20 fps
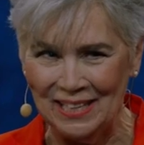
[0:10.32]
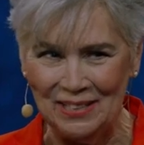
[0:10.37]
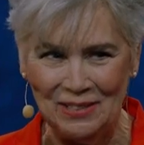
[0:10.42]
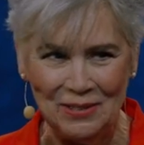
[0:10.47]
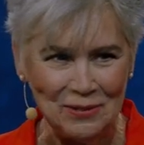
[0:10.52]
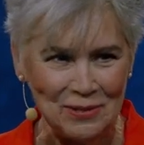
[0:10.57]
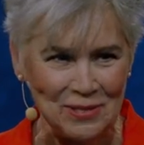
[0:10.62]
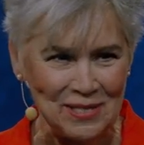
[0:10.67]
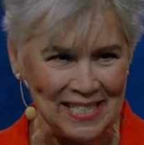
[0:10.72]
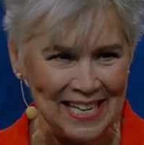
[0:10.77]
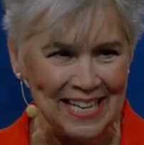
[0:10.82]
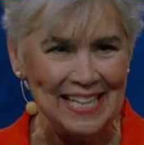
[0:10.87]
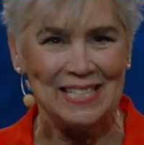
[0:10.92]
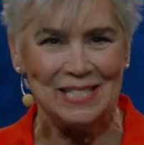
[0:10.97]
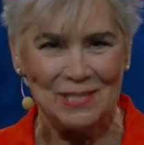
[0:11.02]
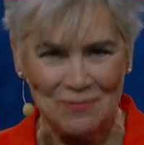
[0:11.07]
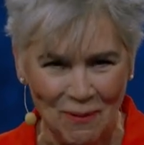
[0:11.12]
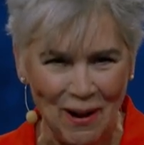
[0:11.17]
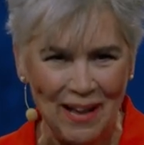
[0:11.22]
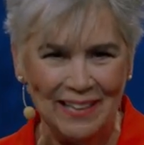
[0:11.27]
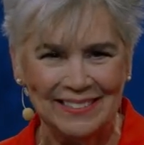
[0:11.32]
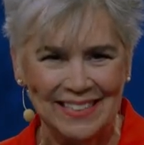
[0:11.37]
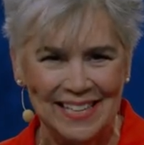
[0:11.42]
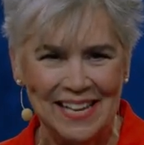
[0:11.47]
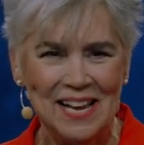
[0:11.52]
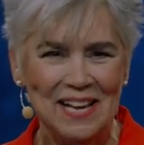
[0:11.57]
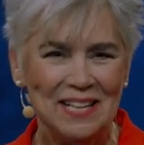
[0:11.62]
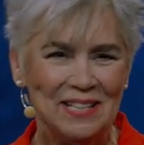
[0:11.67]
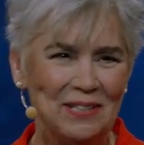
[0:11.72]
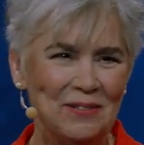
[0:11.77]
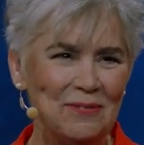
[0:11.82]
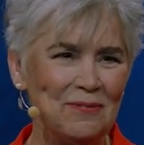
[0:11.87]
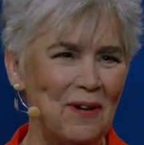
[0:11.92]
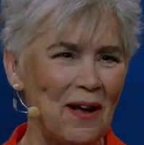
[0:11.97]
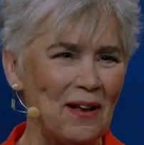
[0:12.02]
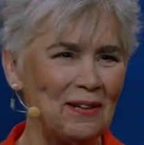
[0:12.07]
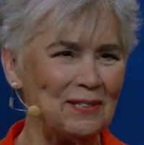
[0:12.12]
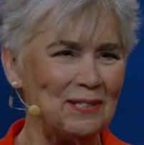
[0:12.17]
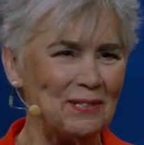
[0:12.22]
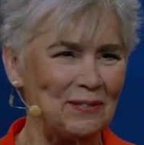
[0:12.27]
in your seats. Well done. You
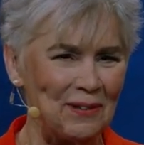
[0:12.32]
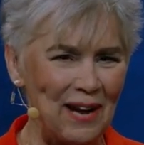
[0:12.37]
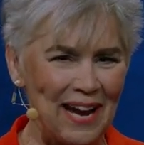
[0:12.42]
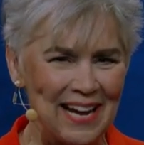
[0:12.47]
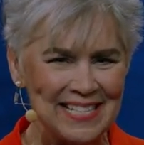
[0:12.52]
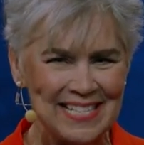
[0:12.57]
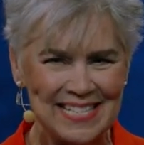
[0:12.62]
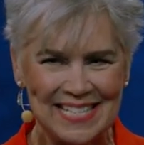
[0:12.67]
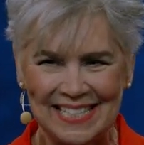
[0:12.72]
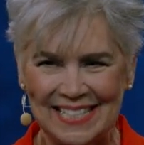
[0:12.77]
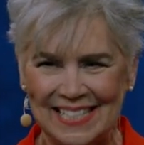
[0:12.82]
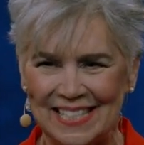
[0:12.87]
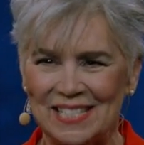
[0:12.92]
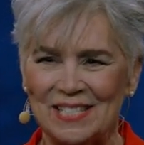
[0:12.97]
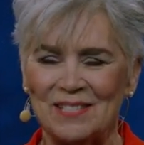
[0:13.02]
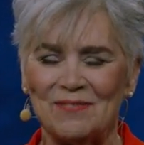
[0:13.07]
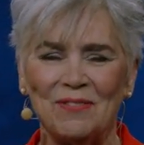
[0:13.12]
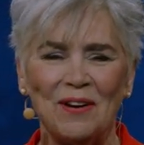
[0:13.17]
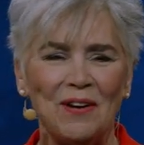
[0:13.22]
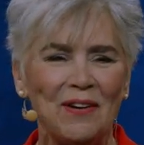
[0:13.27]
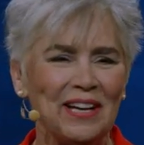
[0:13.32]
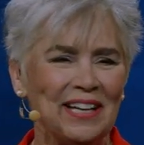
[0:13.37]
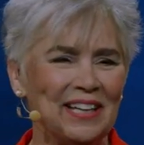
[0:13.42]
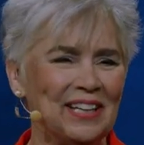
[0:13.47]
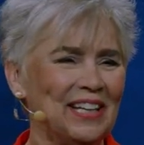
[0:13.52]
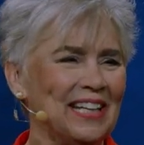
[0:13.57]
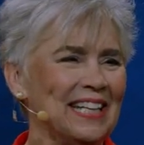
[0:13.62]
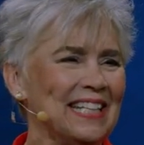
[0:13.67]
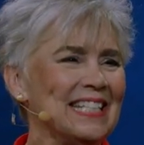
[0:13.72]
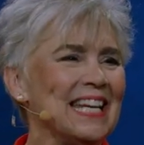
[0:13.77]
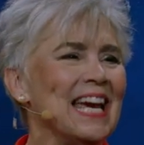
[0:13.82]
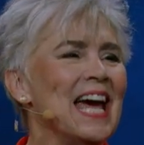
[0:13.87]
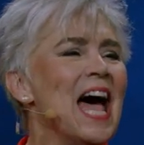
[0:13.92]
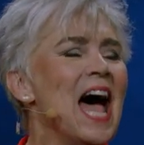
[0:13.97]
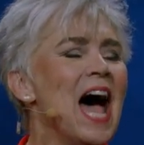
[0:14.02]
followed directions. Very good.